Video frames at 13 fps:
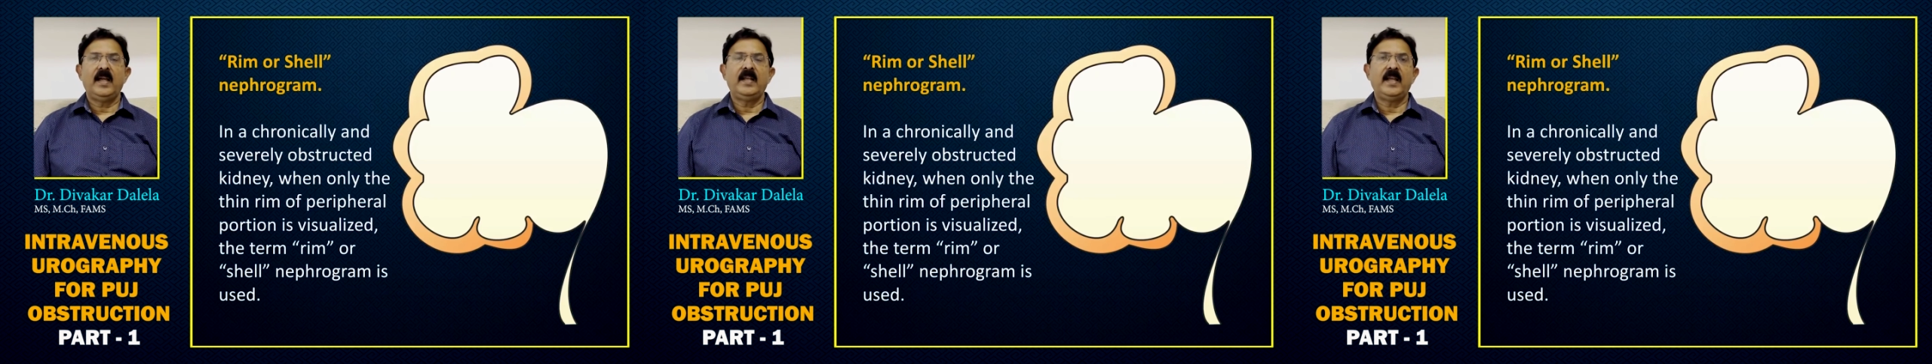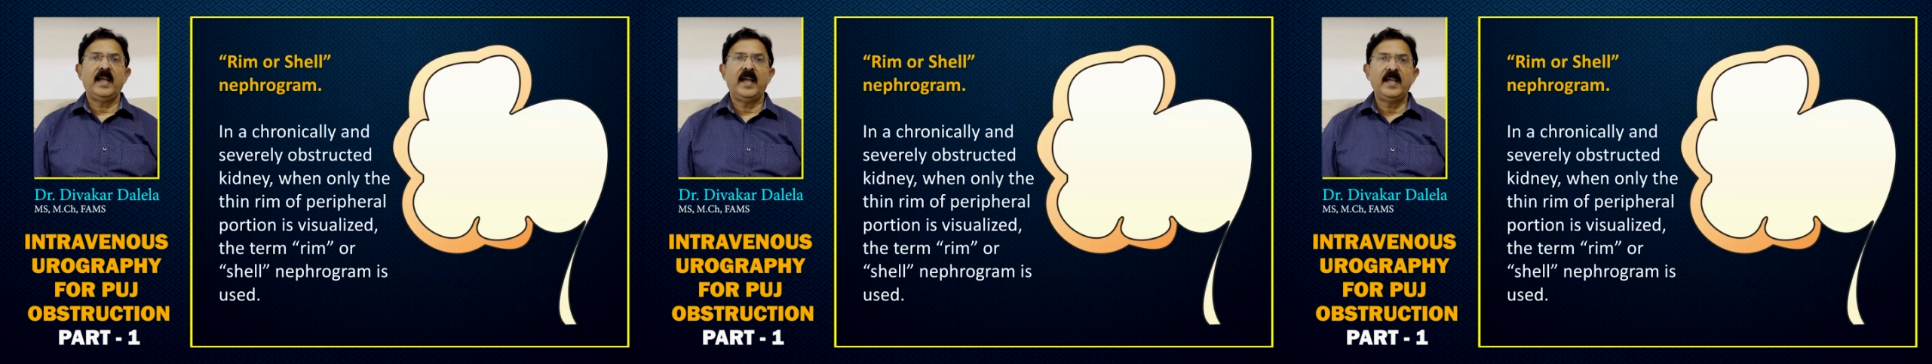
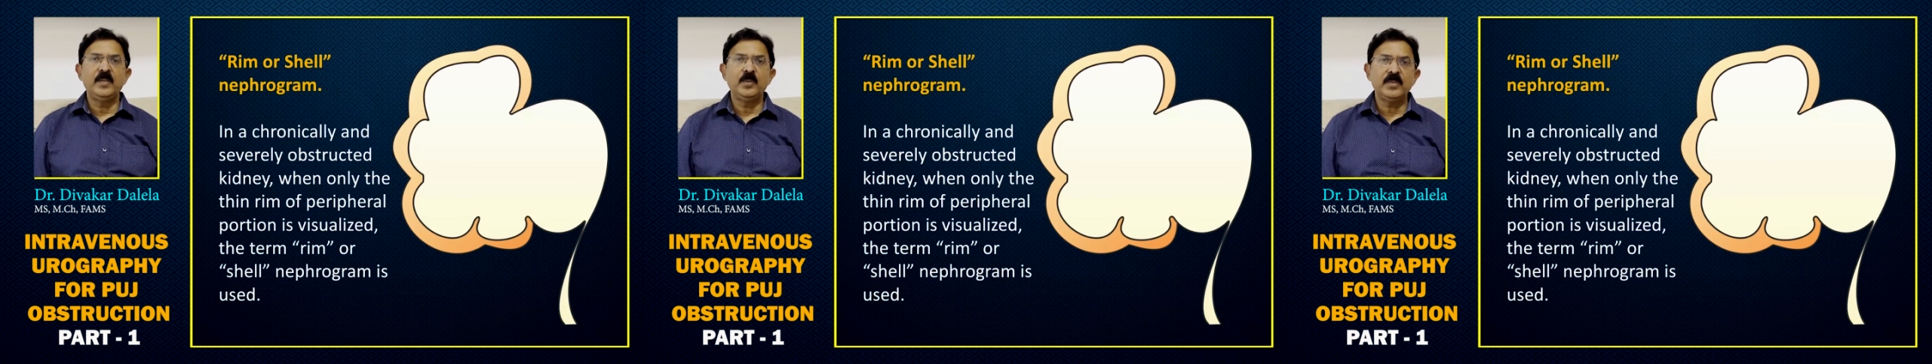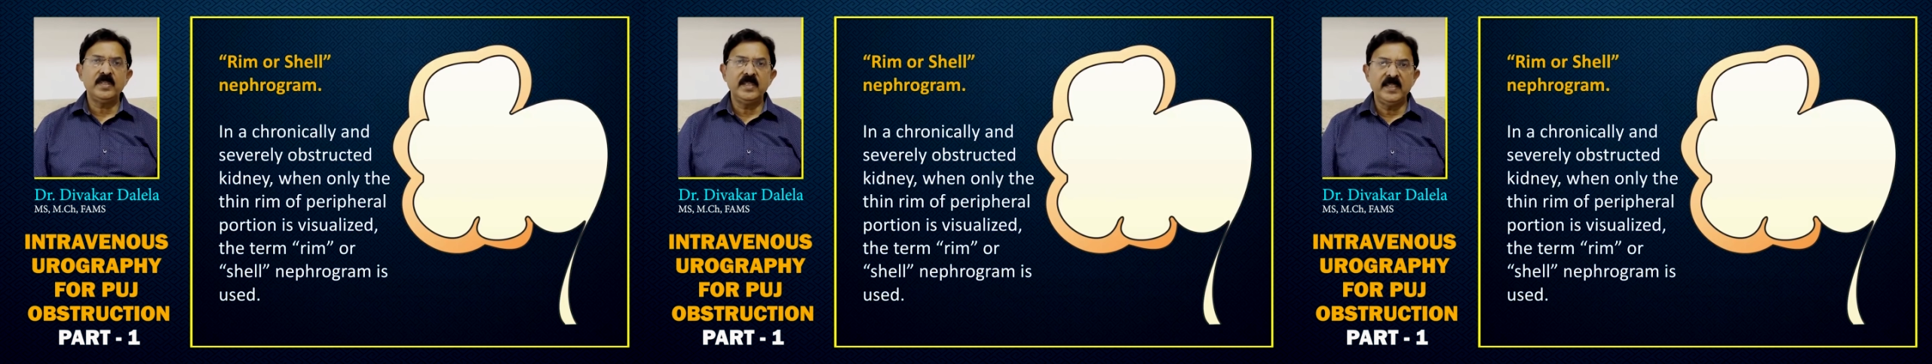And as
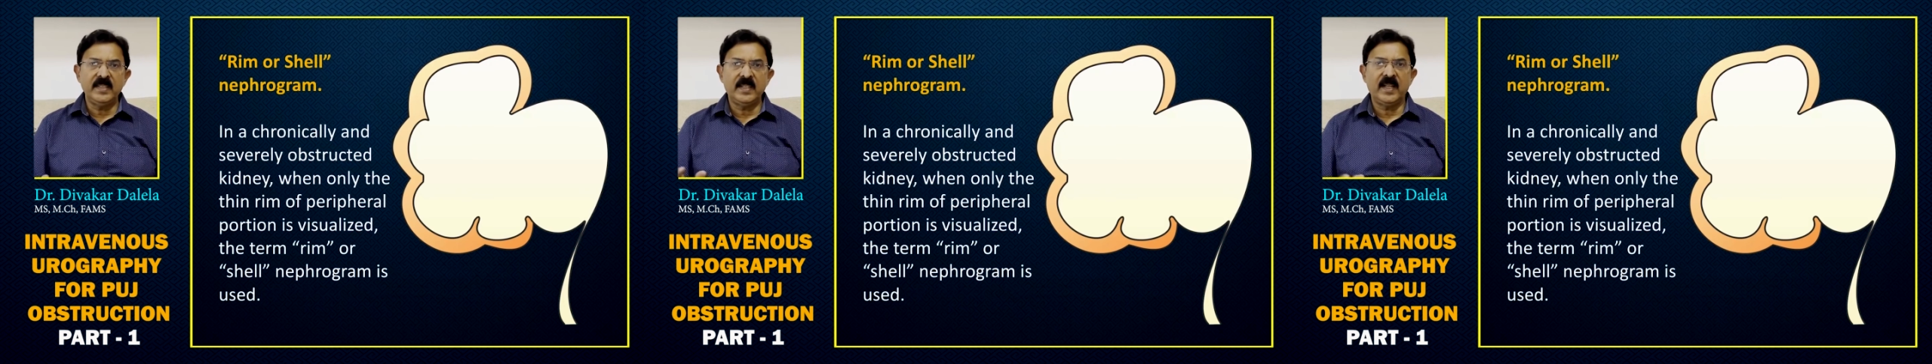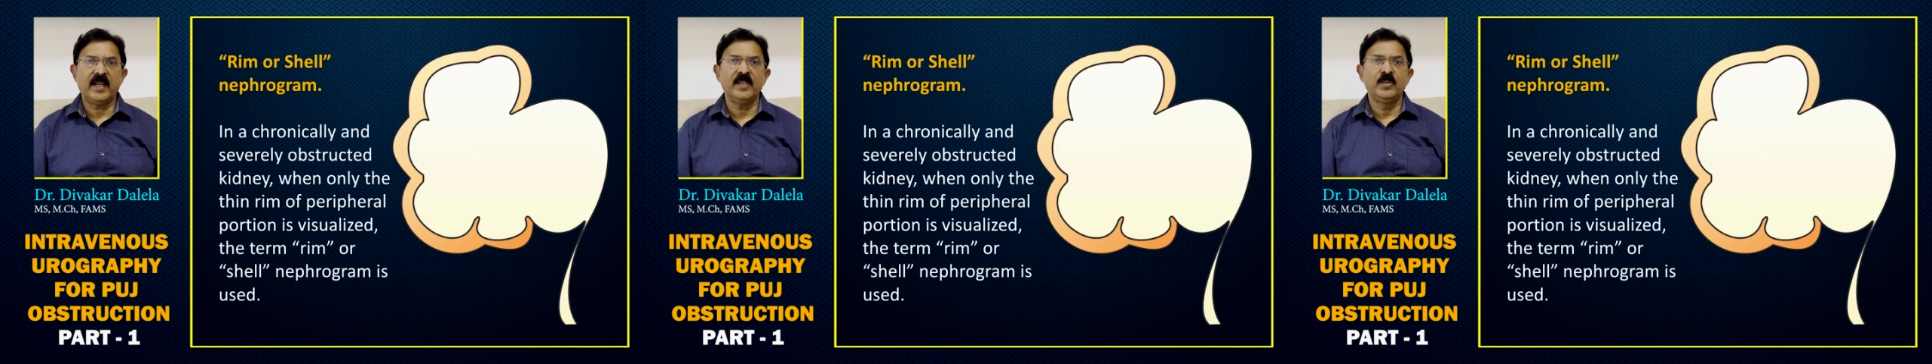you see it
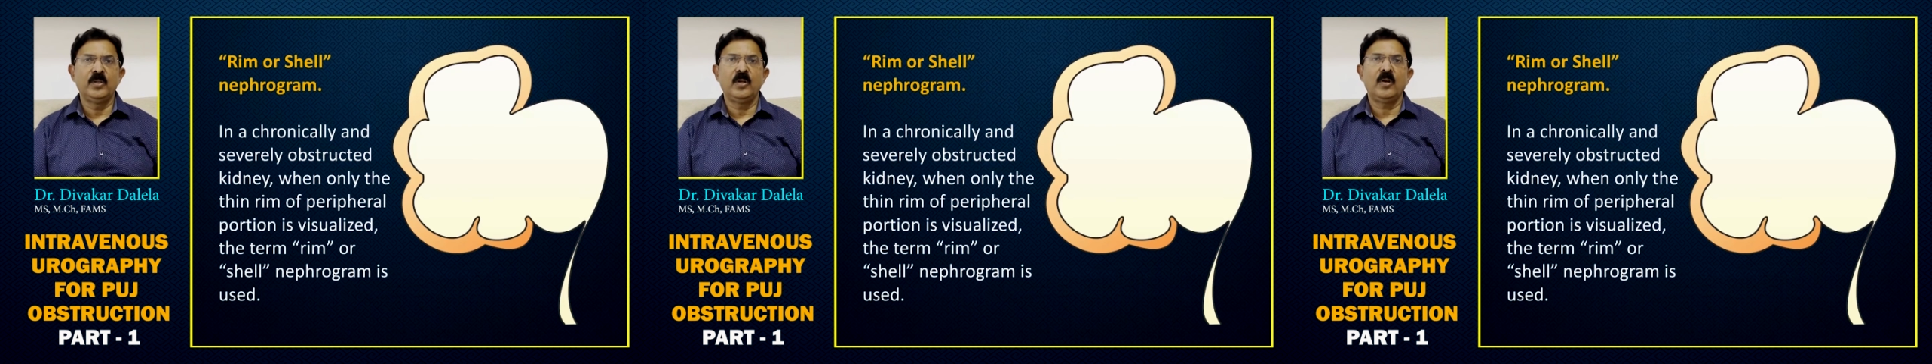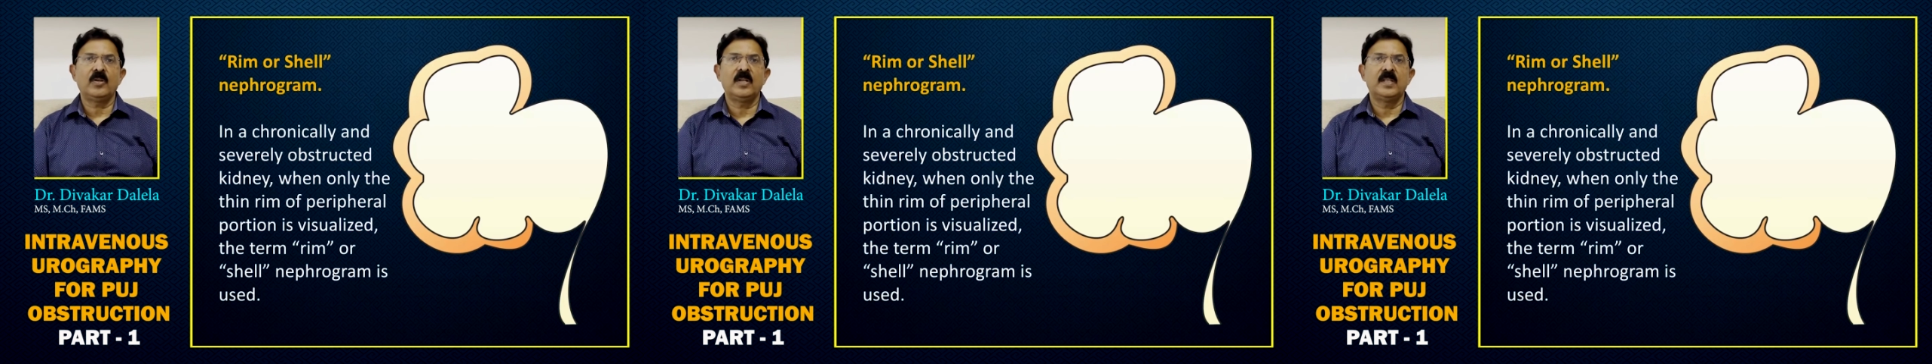like a
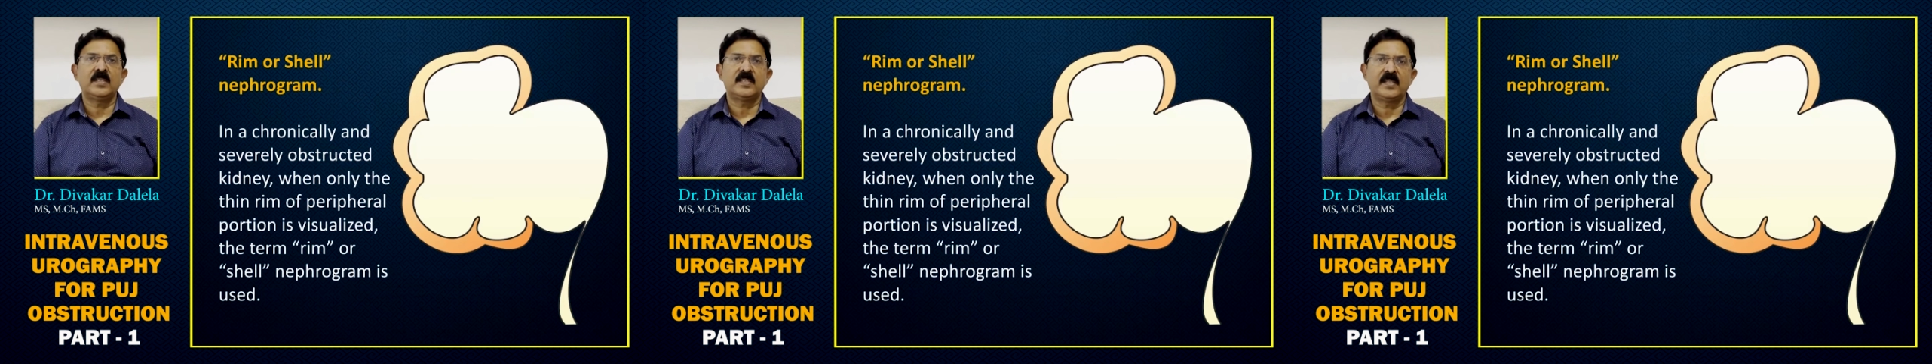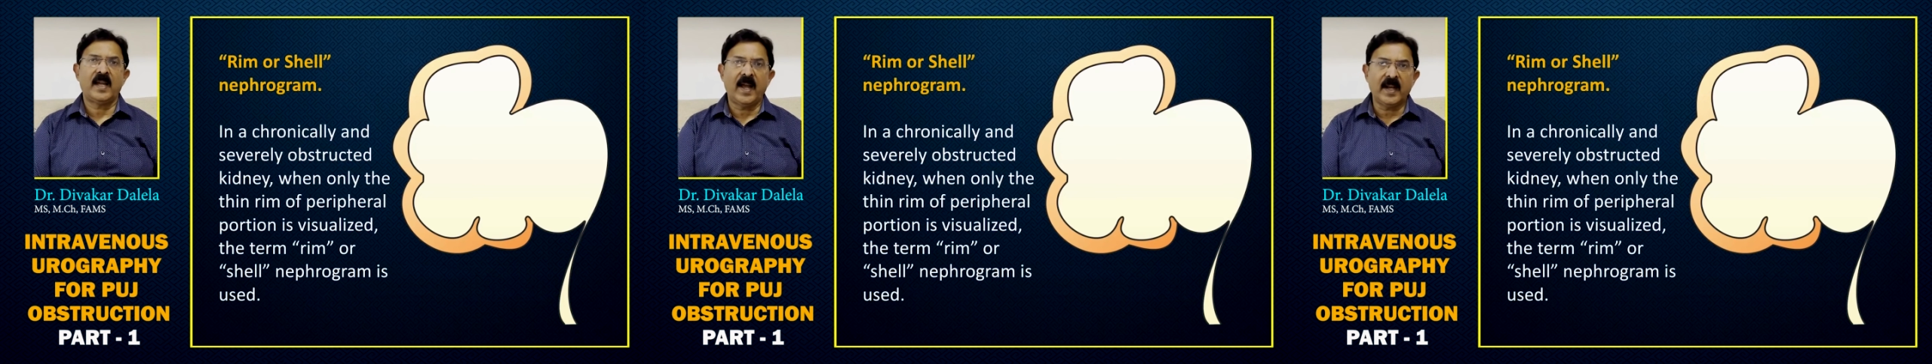unilocular
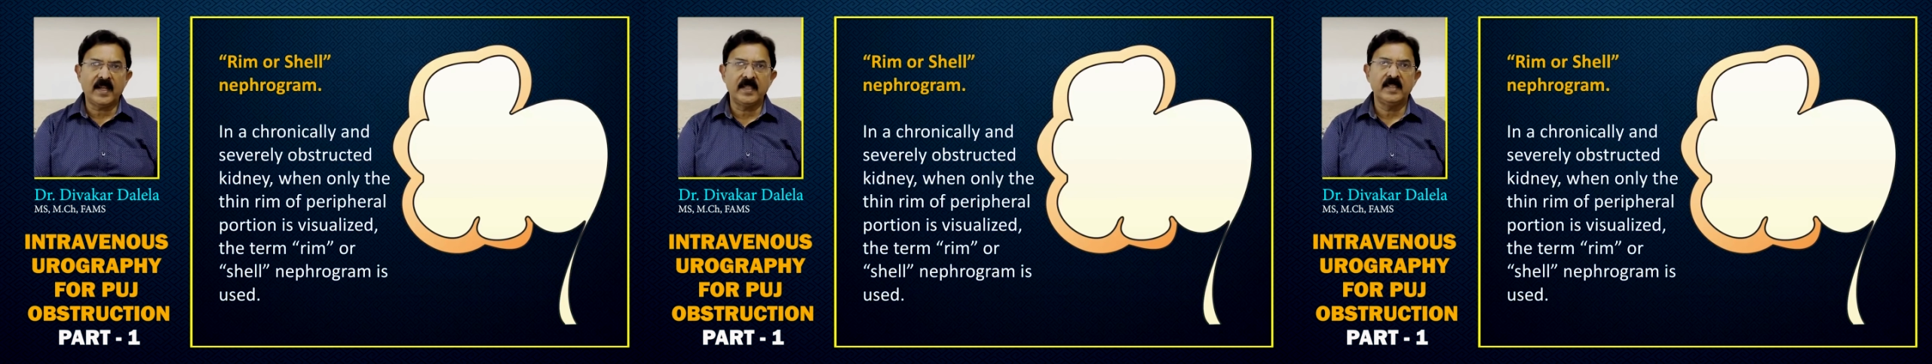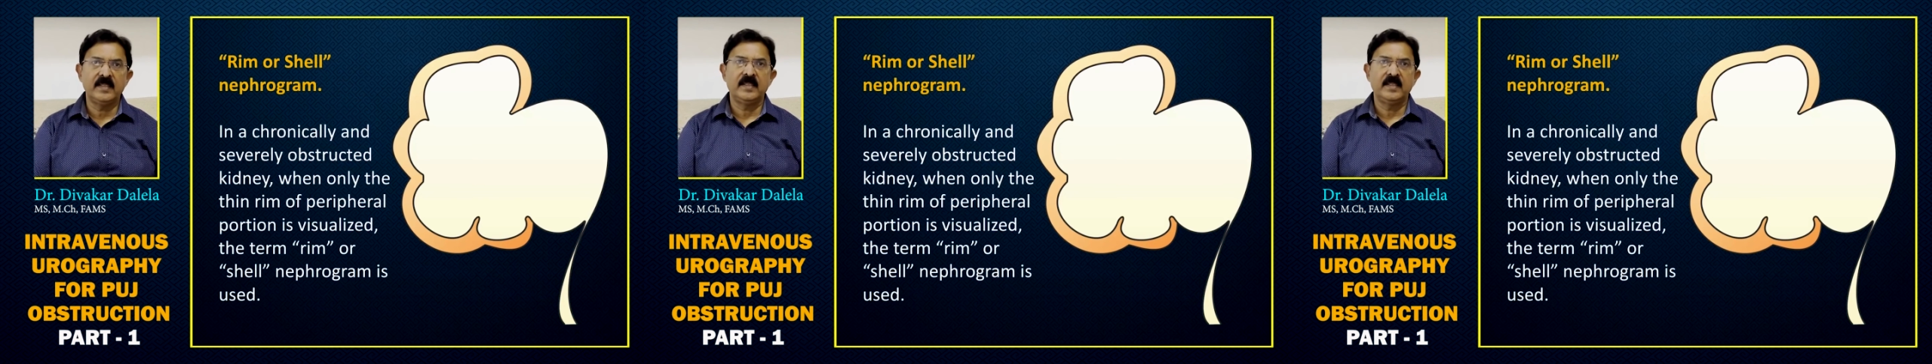sac,